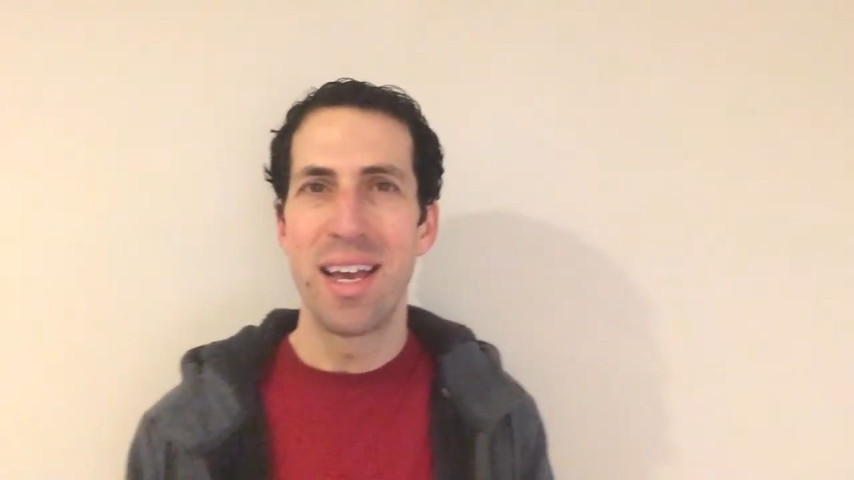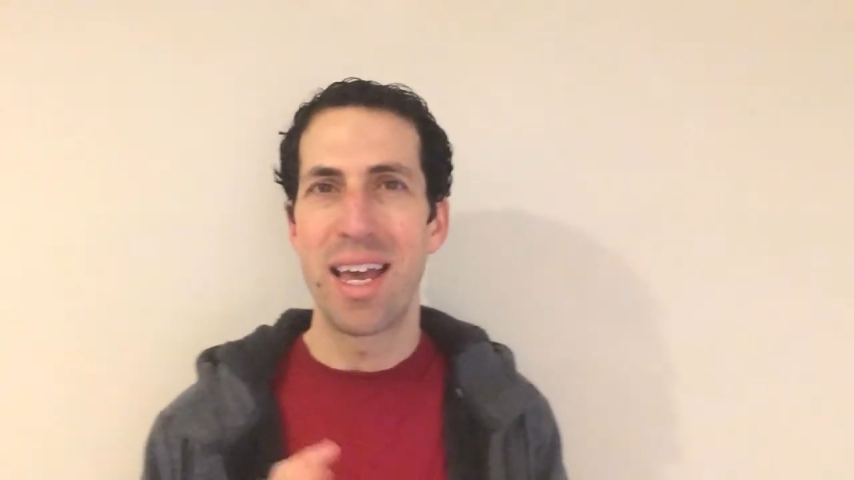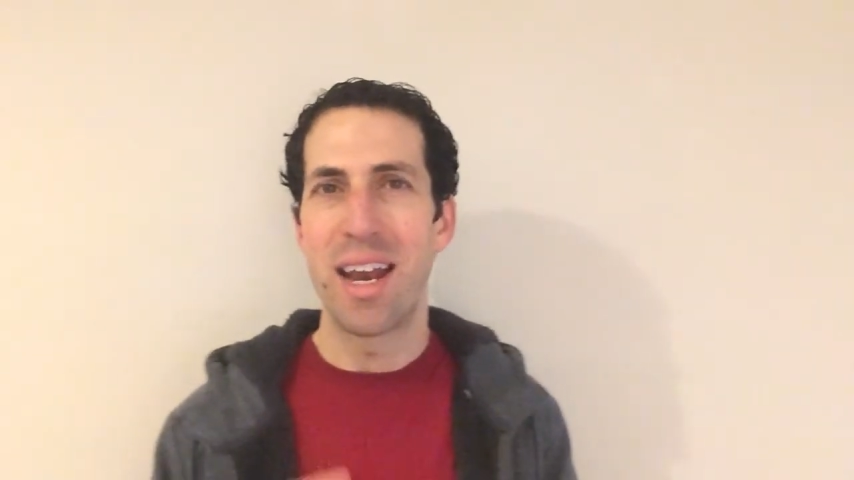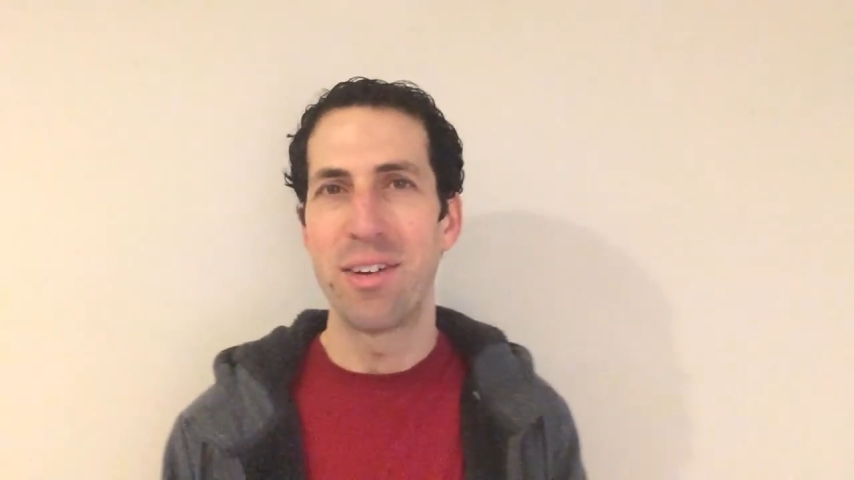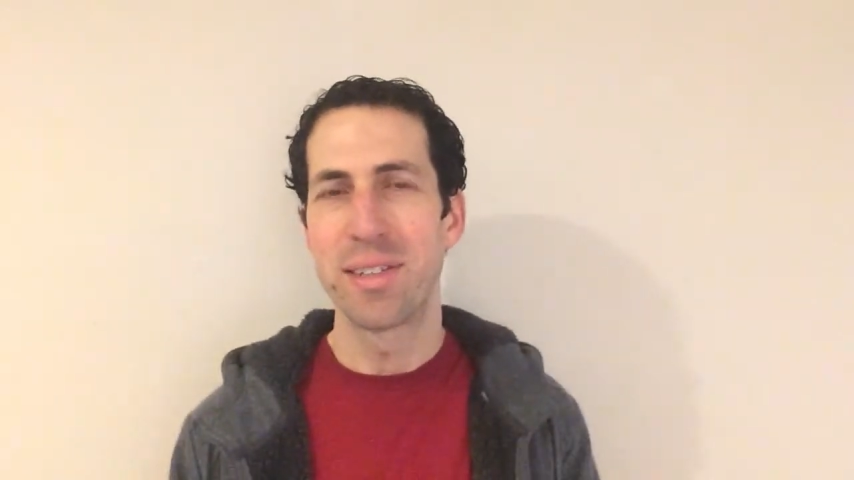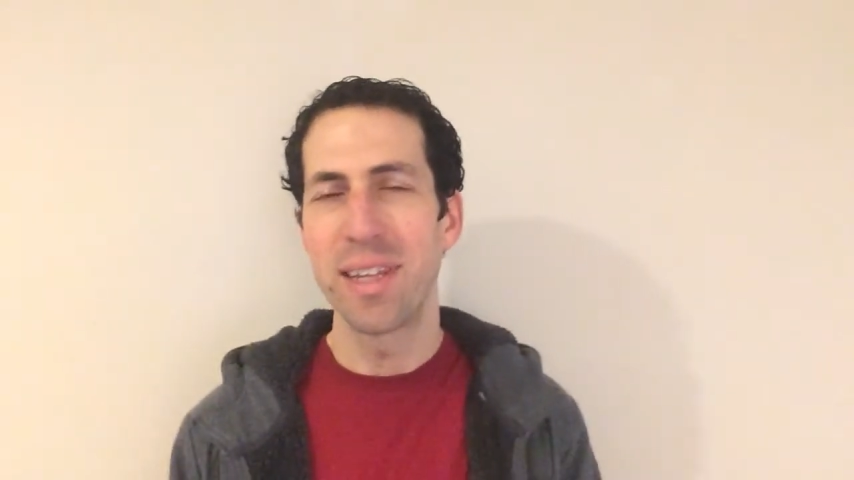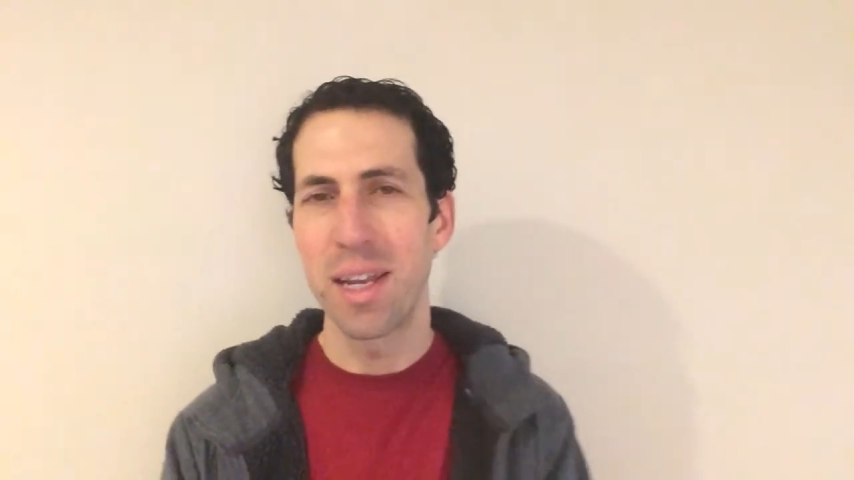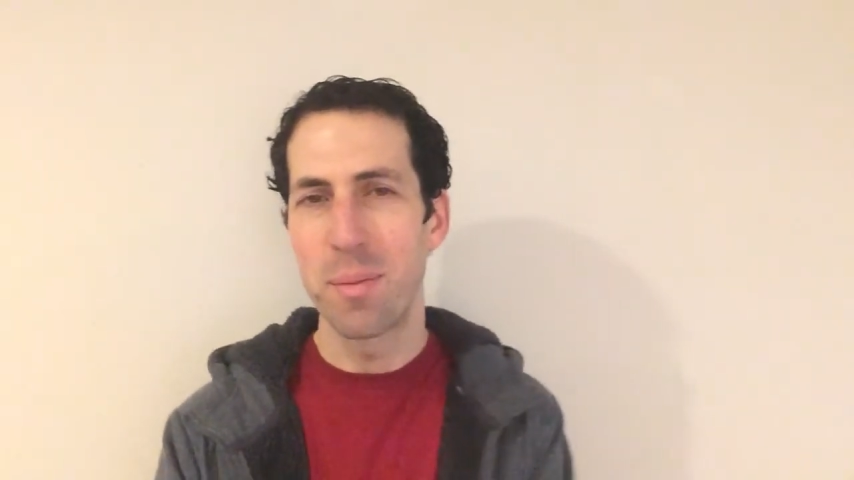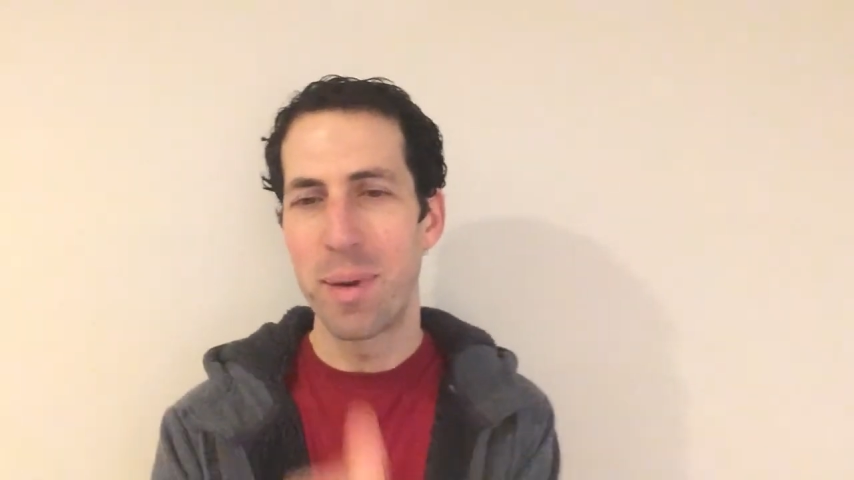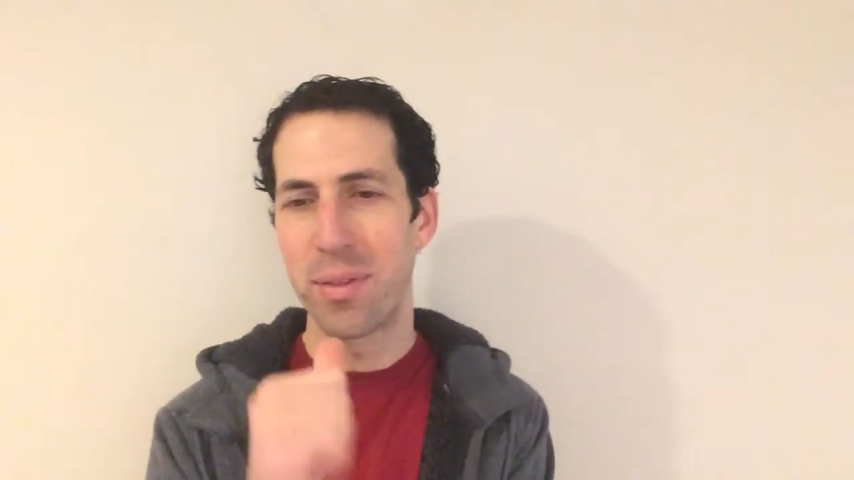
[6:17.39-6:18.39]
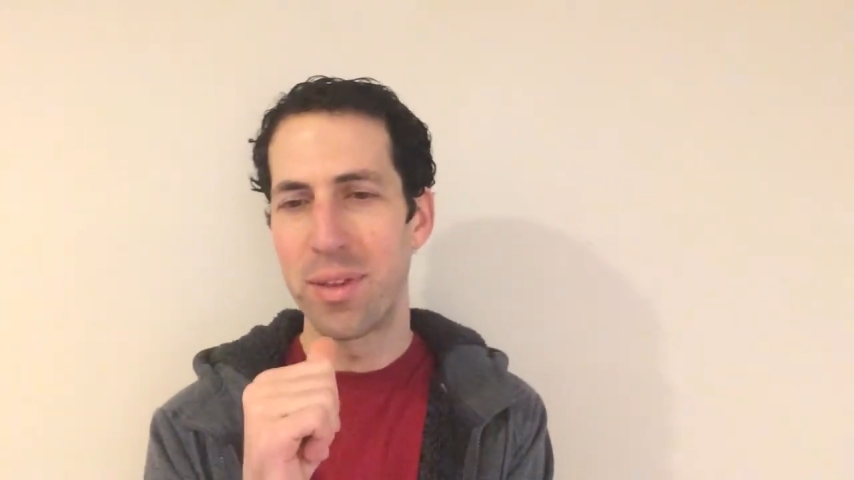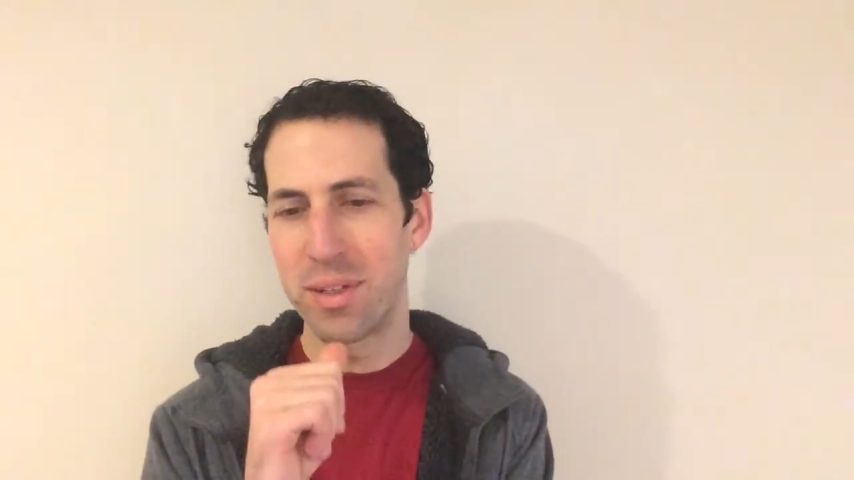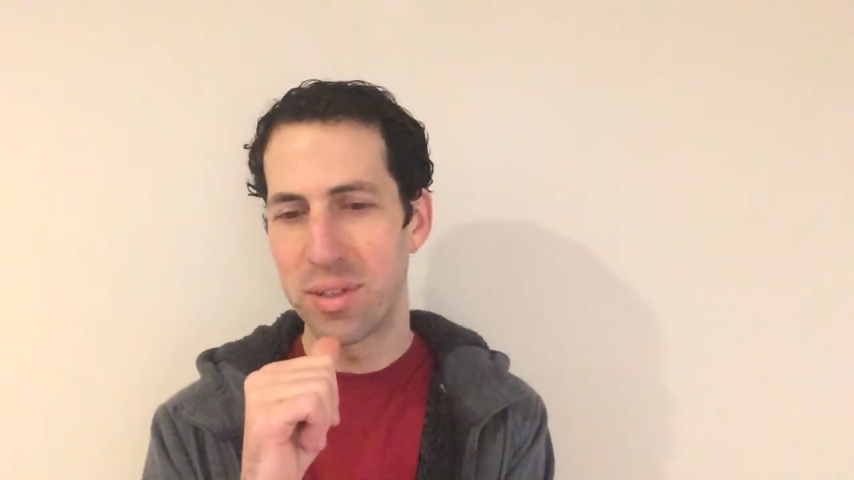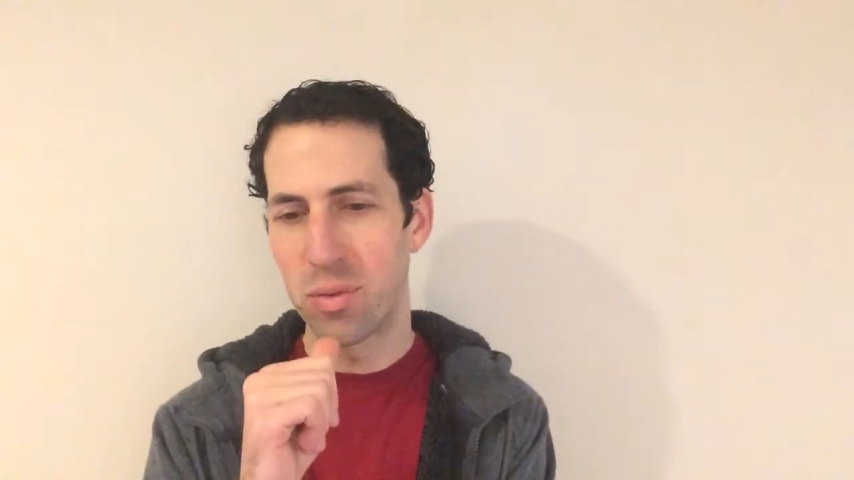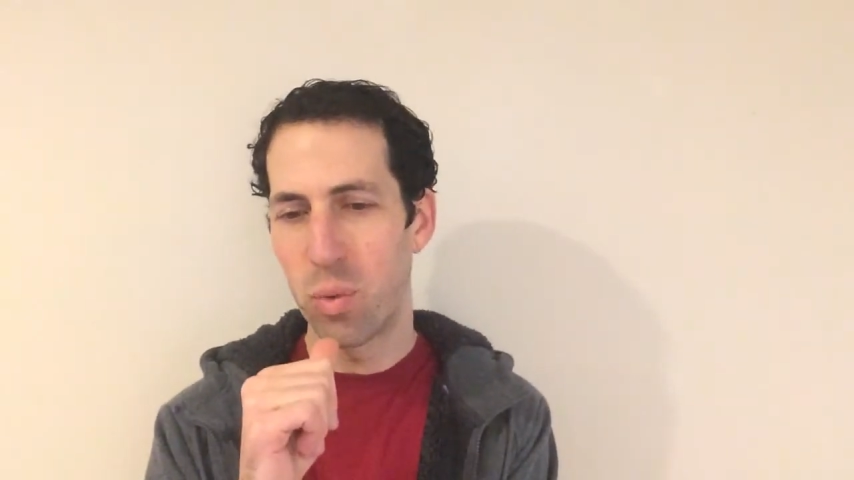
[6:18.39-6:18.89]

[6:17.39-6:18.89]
And I was thinking about this.